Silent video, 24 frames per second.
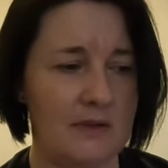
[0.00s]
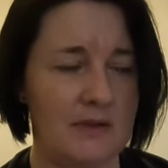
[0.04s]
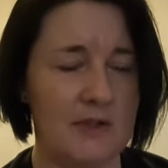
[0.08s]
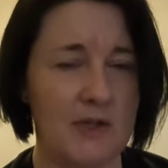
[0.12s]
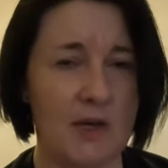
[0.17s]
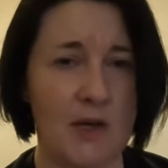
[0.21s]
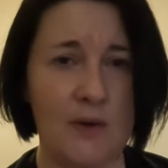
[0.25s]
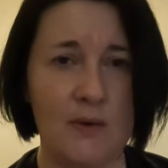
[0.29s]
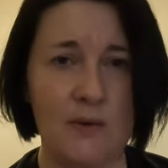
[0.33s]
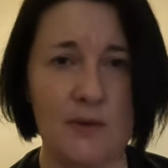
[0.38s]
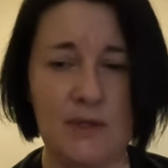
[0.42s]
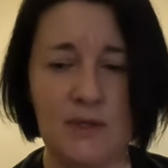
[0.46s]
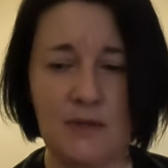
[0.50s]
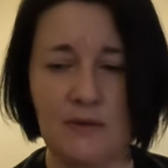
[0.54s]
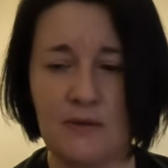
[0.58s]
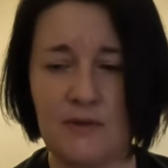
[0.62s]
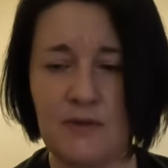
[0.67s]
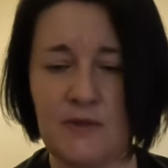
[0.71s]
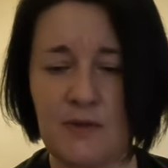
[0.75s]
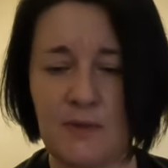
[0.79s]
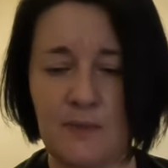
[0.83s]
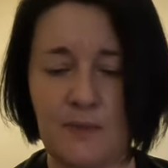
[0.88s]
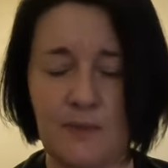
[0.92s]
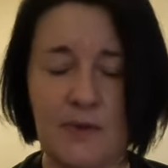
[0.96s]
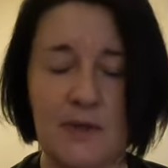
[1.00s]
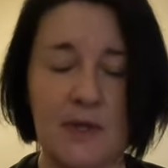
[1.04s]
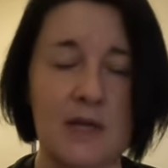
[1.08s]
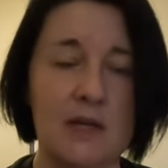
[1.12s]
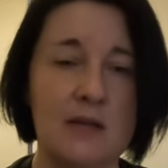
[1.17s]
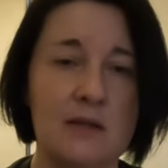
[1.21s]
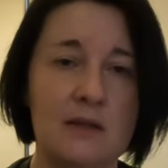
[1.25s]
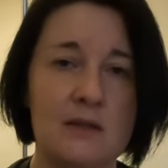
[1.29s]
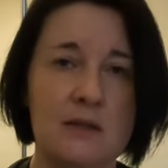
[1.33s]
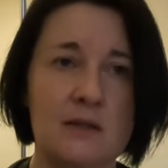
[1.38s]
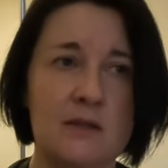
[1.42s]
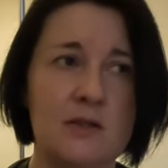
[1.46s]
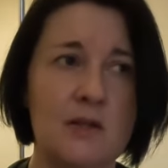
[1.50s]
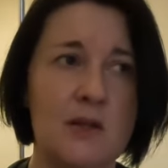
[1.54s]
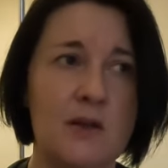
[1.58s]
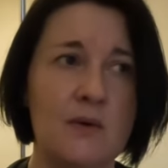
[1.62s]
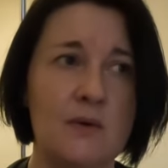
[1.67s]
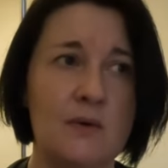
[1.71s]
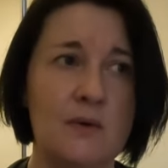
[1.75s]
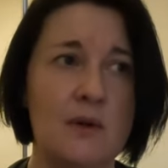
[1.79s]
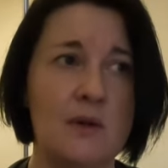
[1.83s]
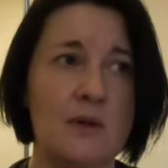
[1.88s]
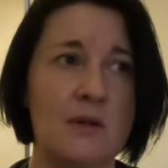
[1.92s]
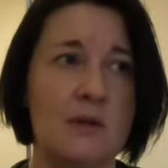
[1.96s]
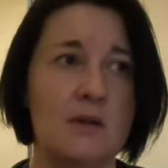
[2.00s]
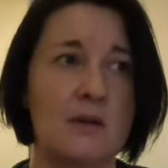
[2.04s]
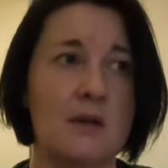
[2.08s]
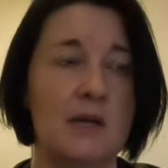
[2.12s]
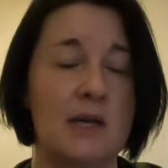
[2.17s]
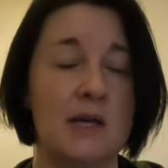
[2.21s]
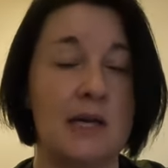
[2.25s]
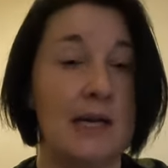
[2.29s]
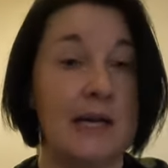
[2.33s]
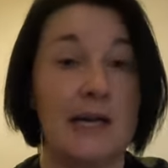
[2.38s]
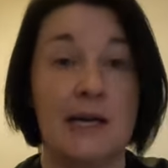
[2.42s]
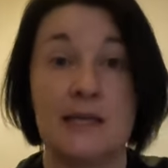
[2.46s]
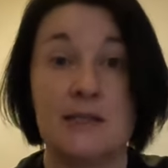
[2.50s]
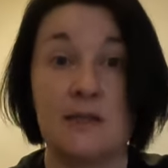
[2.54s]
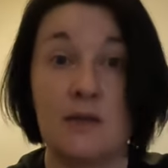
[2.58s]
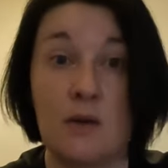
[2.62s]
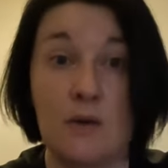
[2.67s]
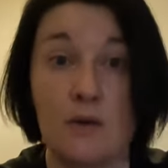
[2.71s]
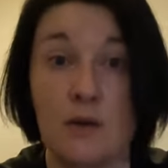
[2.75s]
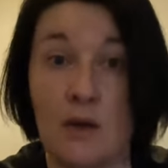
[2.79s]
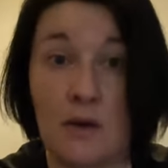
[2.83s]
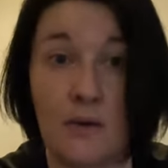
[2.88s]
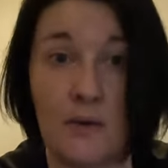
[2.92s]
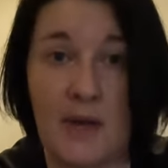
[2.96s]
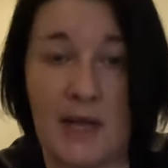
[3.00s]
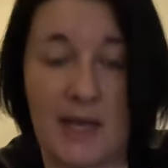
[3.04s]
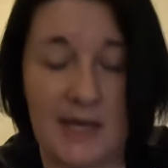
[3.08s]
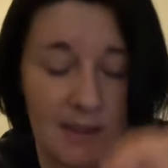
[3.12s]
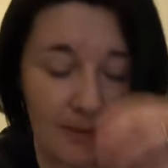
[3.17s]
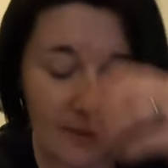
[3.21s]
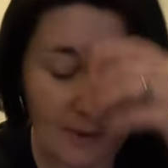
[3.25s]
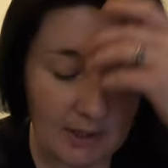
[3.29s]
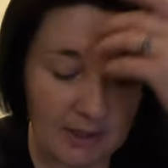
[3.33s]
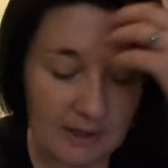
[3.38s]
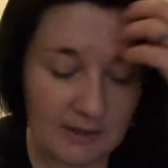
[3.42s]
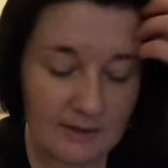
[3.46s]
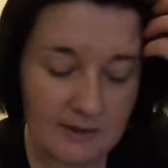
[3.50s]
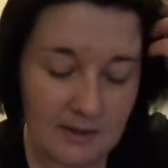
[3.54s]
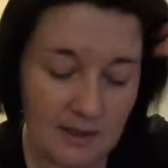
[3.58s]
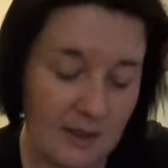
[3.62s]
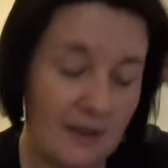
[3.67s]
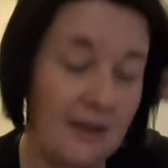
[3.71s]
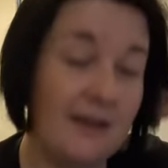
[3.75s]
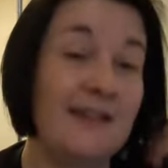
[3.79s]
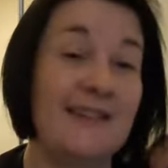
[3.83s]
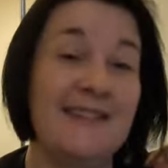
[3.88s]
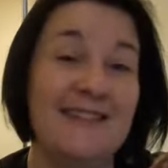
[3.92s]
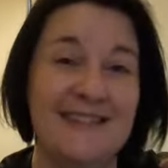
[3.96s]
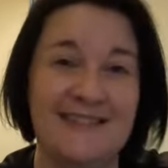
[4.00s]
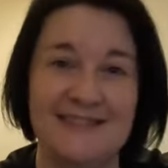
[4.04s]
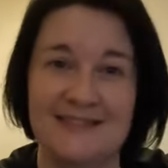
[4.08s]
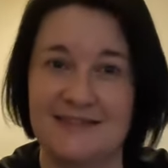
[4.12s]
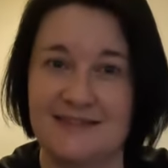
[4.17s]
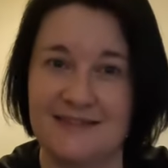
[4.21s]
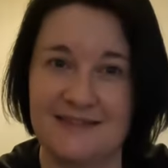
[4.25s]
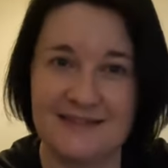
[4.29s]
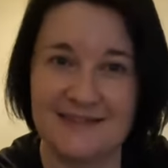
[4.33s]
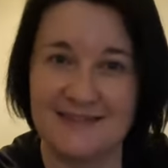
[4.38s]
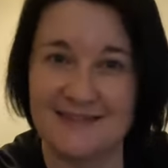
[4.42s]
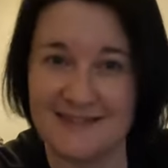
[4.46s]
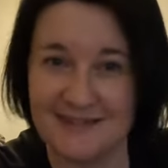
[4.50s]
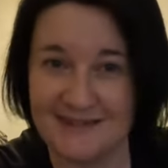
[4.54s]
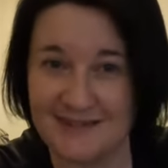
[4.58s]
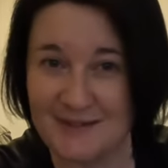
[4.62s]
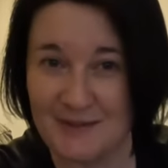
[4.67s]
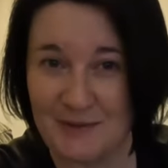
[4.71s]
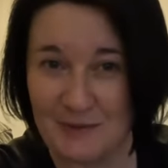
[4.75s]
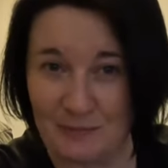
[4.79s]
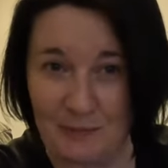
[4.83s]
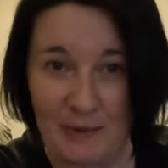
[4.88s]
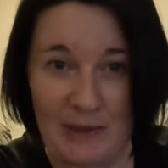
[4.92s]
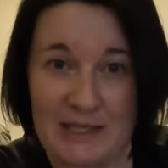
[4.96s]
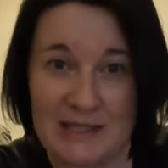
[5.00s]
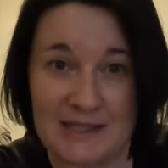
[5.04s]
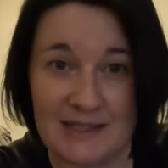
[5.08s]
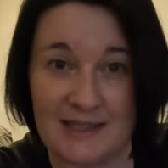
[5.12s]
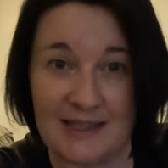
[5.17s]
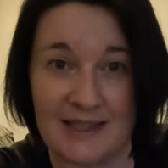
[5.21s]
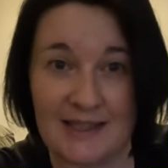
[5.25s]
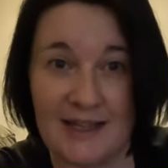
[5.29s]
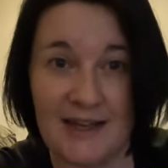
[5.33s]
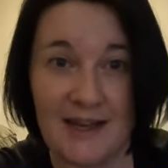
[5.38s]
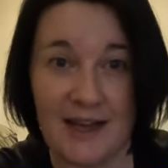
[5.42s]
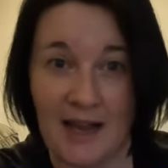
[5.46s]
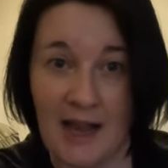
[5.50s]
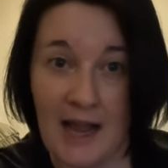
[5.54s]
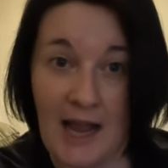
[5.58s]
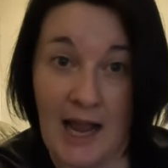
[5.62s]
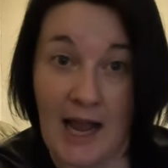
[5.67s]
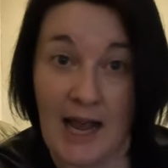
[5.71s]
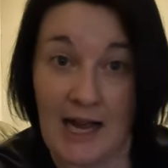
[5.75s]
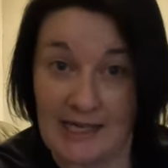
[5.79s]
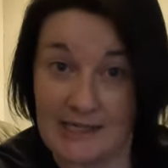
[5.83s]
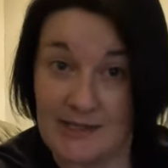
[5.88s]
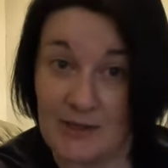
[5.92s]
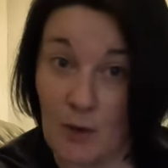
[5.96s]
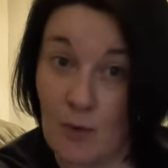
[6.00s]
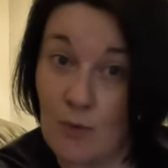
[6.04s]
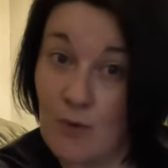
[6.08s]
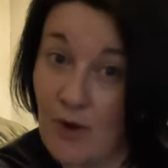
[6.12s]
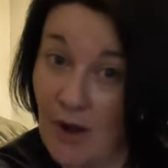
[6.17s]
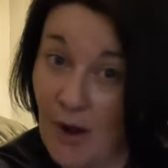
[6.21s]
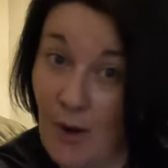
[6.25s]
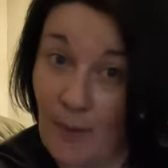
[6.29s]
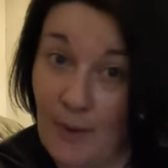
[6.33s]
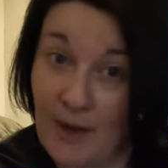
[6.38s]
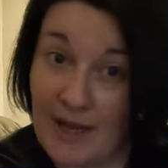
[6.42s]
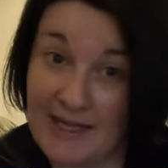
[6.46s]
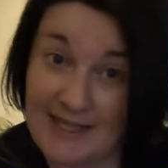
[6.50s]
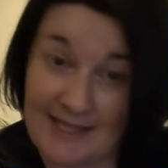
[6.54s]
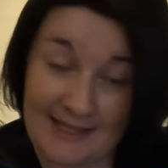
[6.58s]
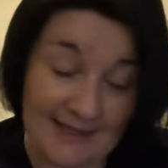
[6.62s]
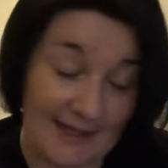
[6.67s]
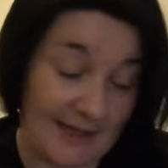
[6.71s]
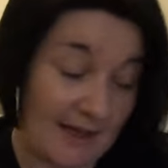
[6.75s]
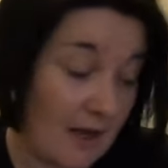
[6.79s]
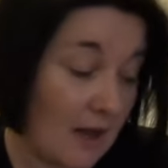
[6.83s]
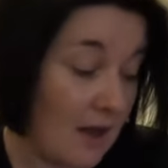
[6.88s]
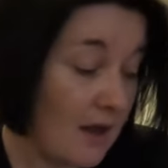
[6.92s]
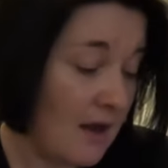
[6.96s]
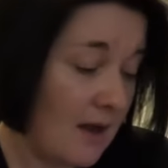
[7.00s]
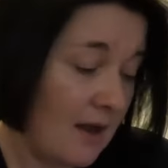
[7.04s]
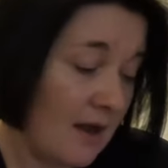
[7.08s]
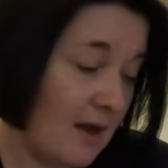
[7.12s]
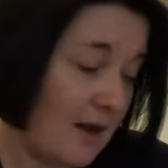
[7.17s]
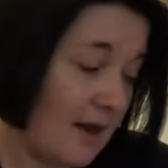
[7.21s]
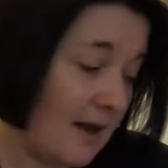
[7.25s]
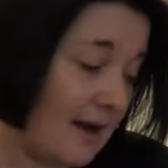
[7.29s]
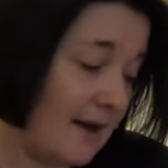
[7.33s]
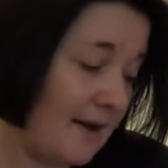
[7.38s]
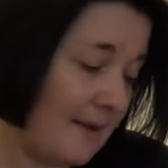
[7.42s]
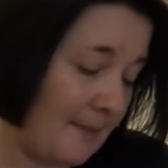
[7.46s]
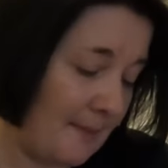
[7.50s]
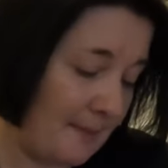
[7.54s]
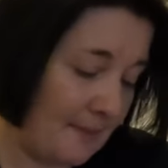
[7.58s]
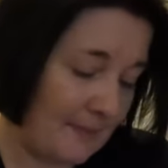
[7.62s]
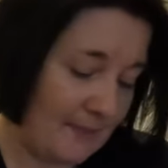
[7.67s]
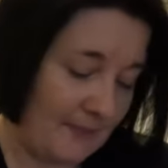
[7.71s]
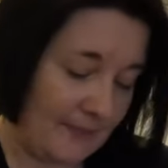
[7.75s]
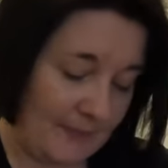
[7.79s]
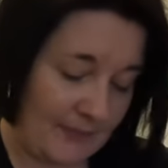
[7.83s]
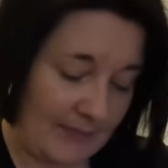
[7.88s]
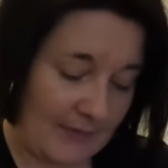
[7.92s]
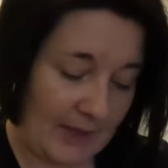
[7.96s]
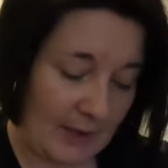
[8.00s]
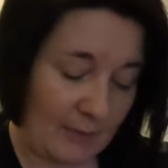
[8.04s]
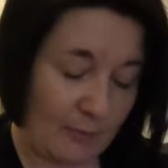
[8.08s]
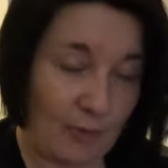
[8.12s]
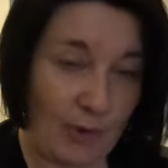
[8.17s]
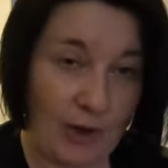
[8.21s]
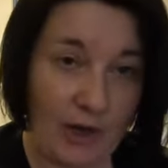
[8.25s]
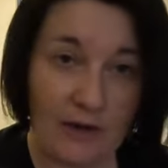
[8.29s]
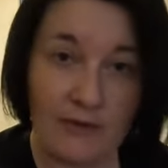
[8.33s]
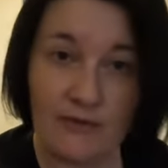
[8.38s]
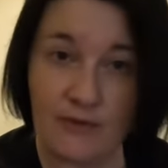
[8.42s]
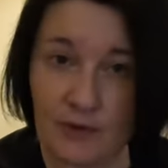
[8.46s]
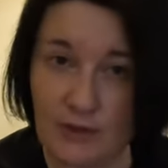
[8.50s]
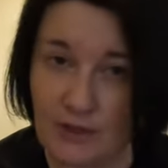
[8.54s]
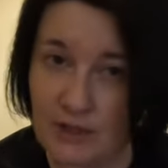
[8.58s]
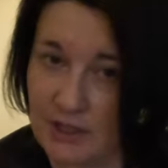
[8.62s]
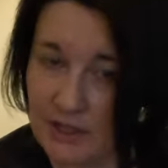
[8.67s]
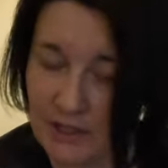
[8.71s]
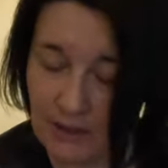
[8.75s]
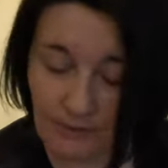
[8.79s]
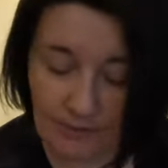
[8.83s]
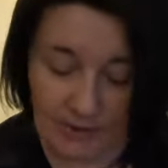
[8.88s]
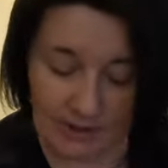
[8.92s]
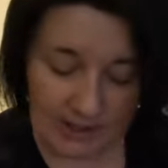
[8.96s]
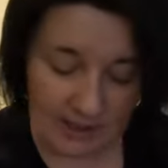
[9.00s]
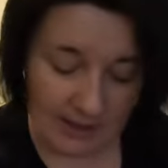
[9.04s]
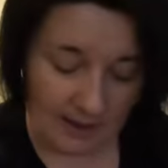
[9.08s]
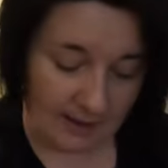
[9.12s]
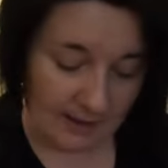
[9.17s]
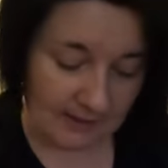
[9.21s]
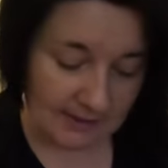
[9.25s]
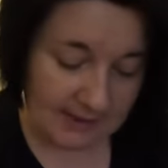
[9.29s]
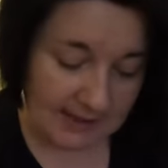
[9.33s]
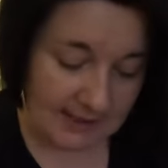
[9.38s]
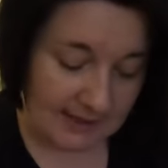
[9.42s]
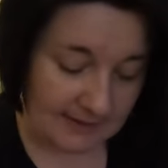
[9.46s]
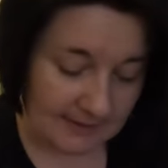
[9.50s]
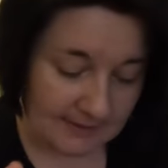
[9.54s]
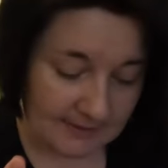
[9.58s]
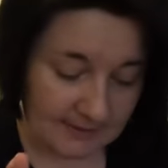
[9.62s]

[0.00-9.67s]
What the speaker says: Cotonia or something? Cotona? I don't know. Anyway, basically, I don't know anything. But I fudged it with that.